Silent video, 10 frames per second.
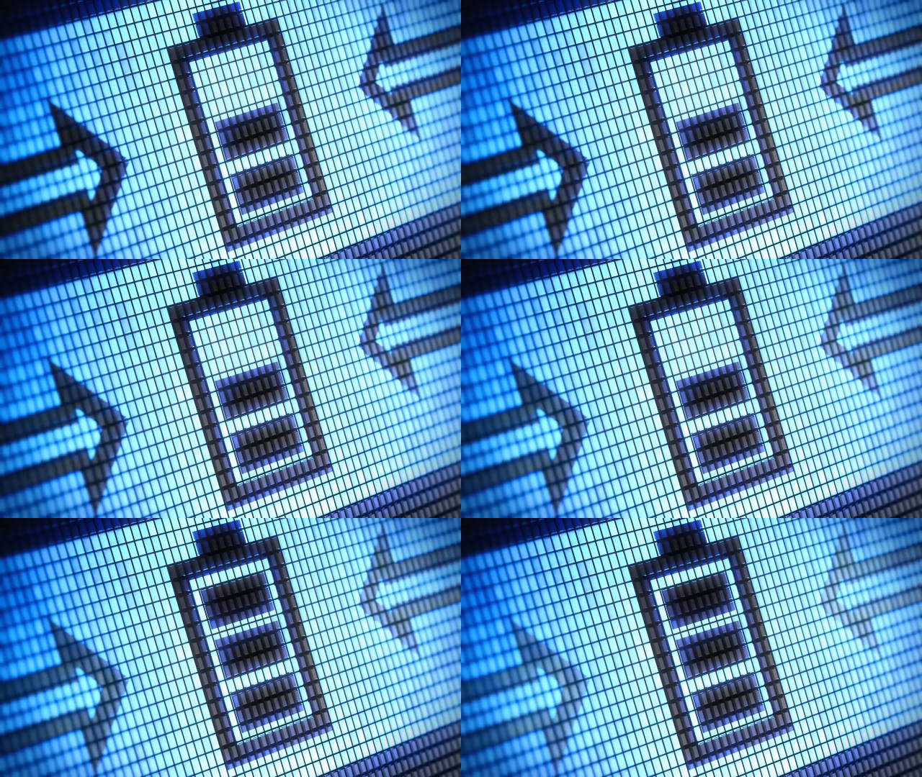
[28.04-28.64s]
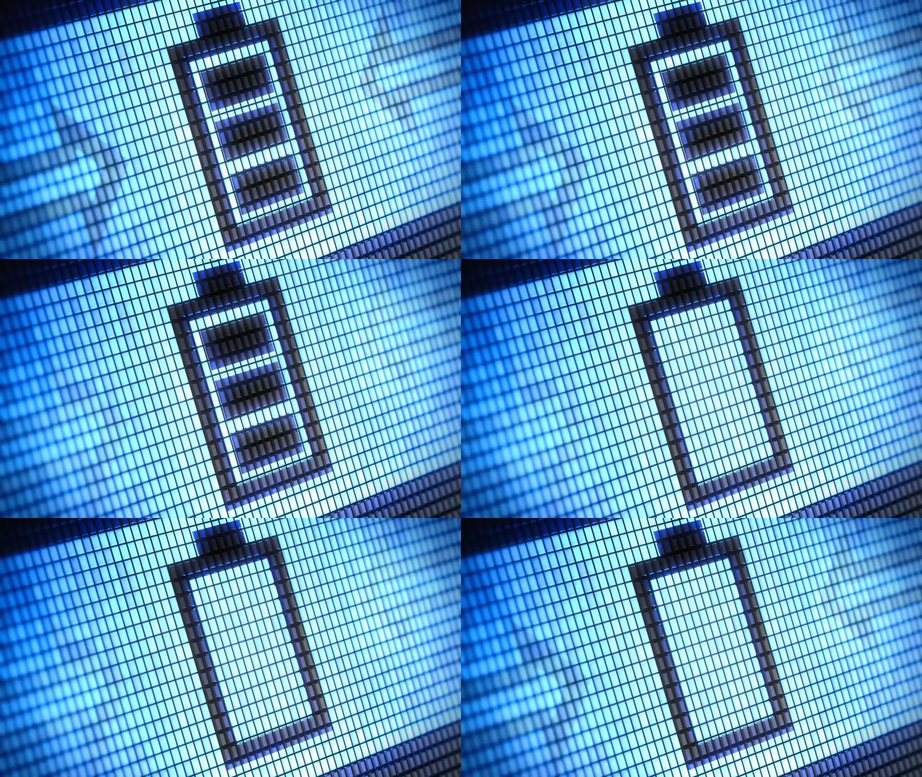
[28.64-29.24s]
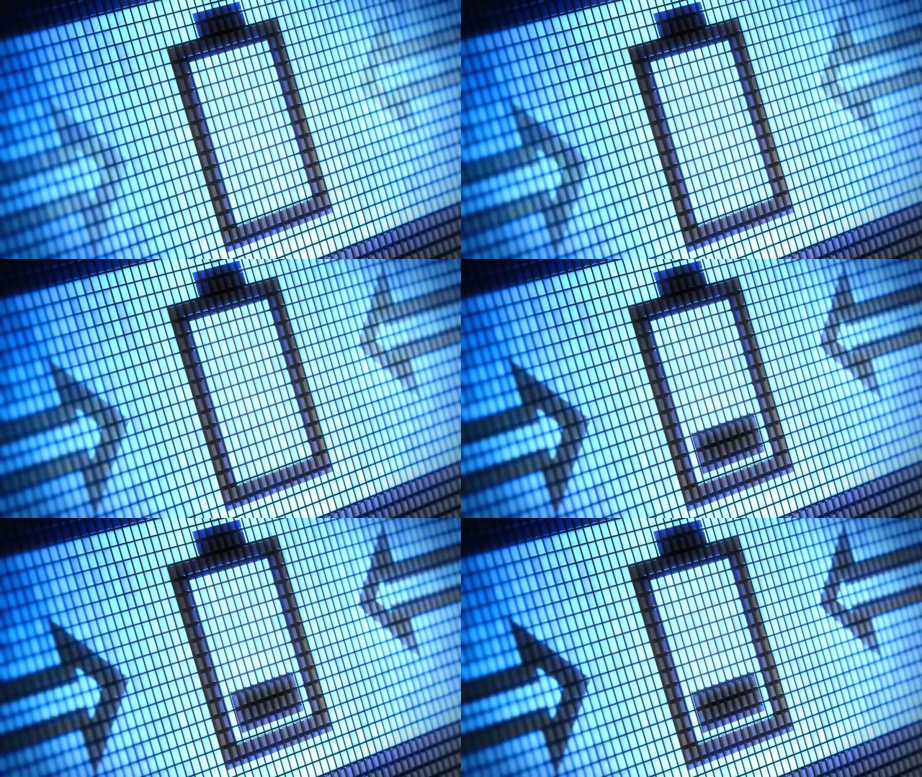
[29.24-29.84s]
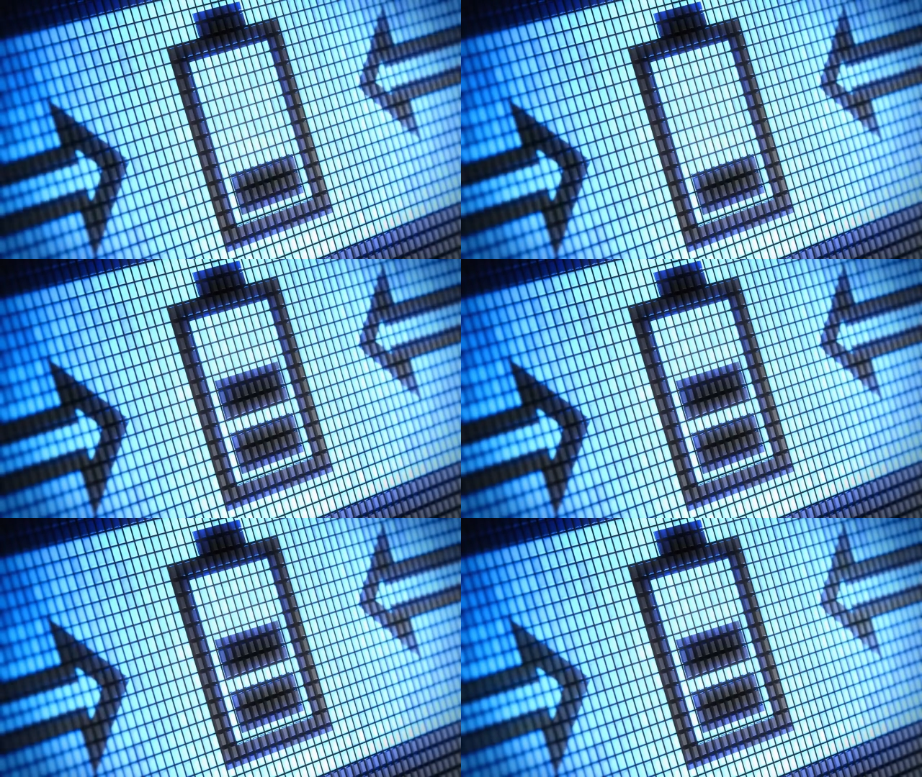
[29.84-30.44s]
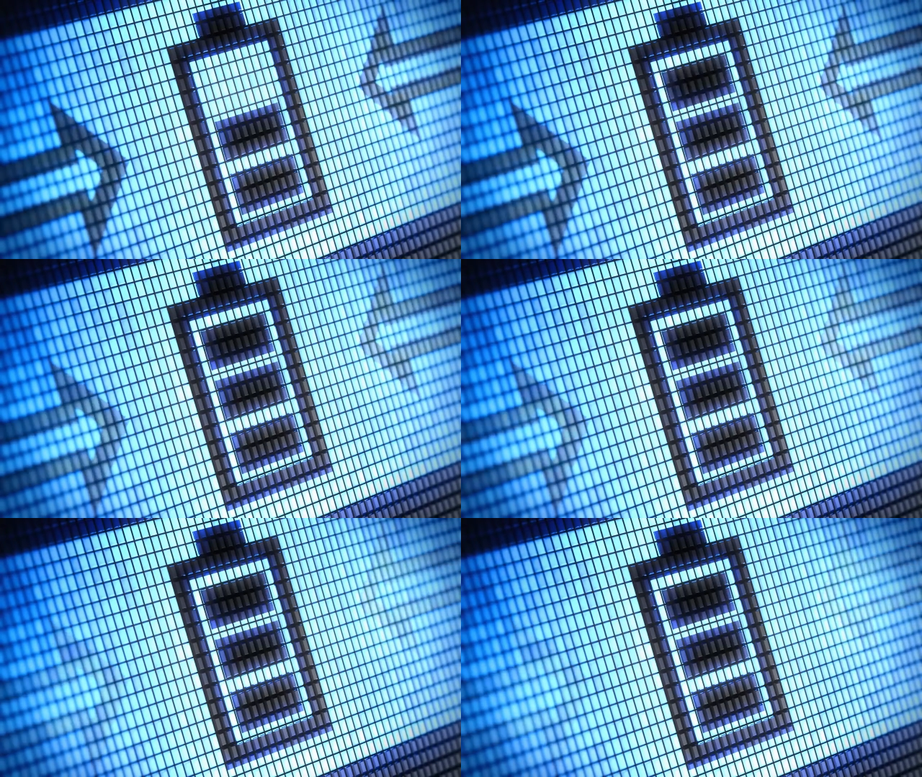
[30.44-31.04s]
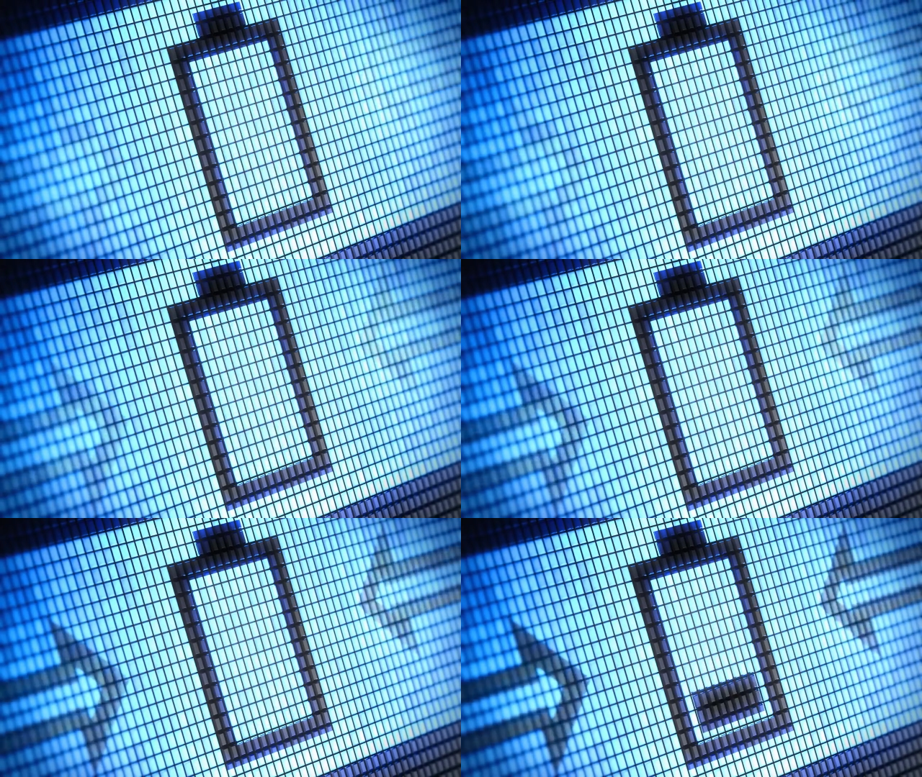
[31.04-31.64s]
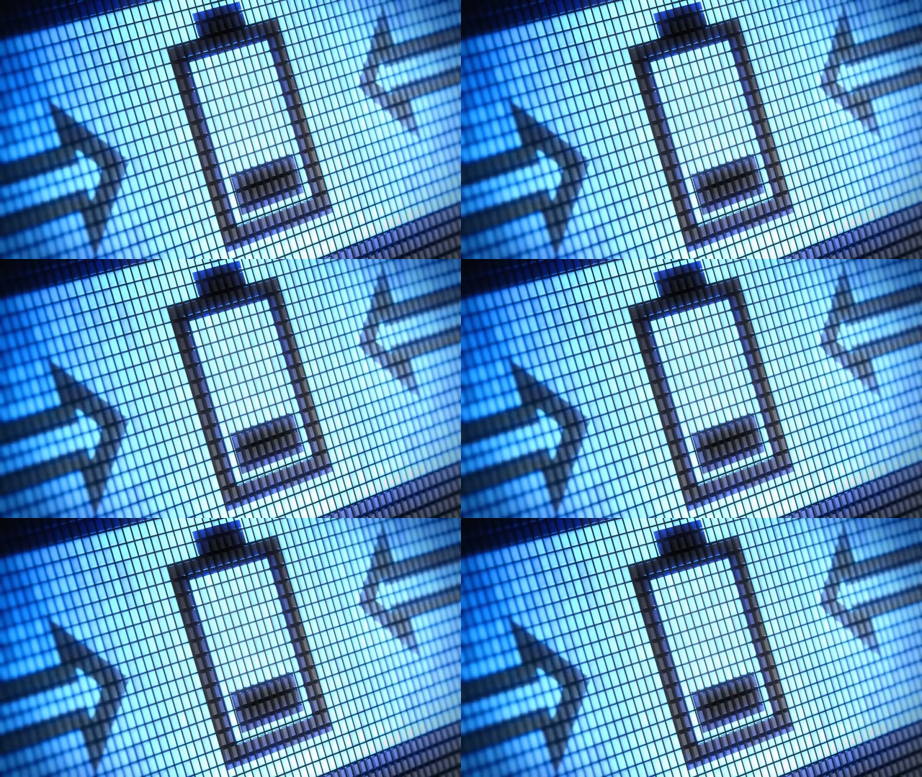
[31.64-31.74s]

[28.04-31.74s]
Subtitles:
Nobody's mouth can be seen.